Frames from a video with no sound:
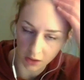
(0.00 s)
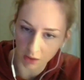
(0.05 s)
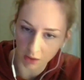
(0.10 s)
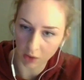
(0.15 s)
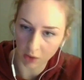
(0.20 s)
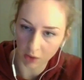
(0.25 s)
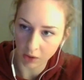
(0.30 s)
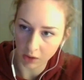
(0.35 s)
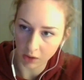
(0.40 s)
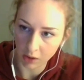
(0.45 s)

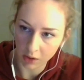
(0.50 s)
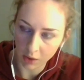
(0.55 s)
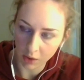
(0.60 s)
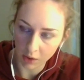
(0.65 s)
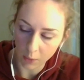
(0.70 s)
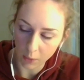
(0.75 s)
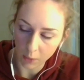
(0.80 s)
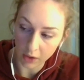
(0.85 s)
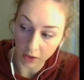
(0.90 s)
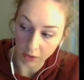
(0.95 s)
and
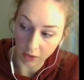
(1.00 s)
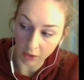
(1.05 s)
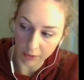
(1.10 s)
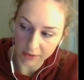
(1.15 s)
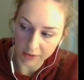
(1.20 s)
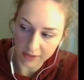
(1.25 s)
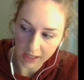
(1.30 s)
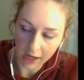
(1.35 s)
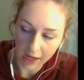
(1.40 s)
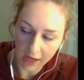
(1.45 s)

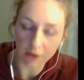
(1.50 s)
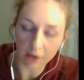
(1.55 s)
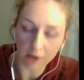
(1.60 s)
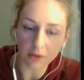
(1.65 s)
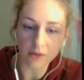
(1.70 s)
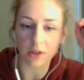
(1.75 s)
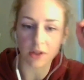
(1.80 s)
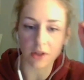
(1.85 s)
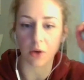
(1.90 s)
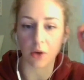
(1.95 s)
closed down.
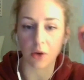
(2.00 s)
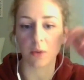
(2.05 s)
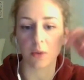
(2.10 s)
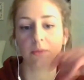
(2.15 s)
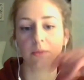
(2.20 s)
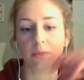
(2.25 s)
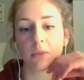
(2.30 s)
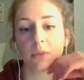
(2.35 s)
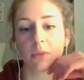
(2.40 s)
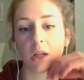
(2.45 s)
So
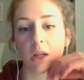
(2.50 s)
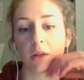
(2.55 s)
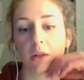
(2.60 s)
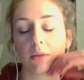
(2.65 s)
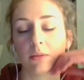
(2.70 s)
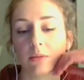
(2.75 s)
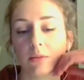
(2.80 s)
yeah.